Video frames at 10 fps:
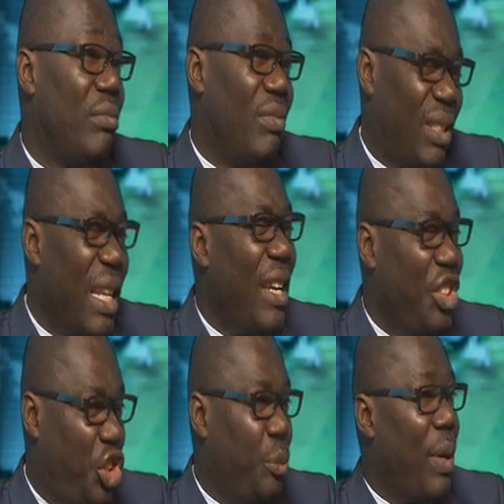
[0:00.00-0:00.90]
slightly
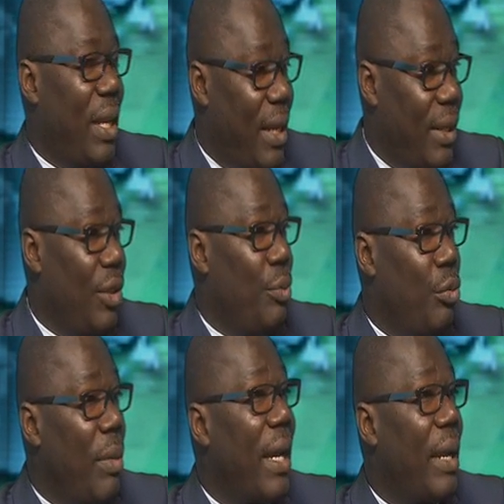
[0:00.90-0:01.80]
cheaper than the open
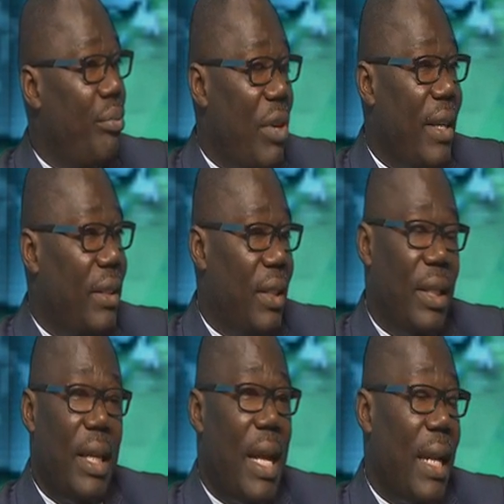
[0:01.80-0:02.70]
market price
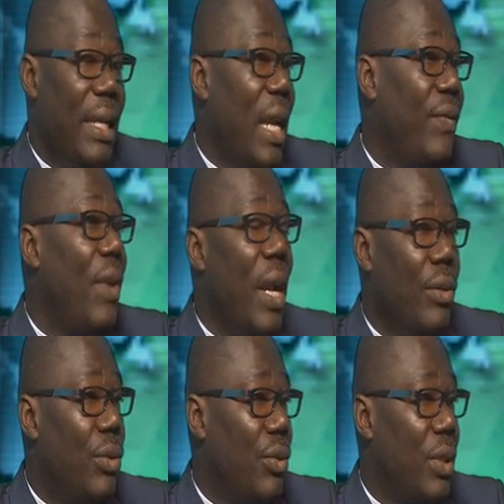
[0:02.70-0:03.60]
and add value
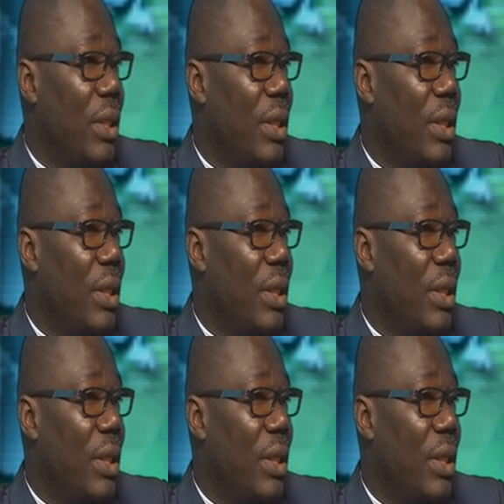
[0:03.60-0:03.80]
to it.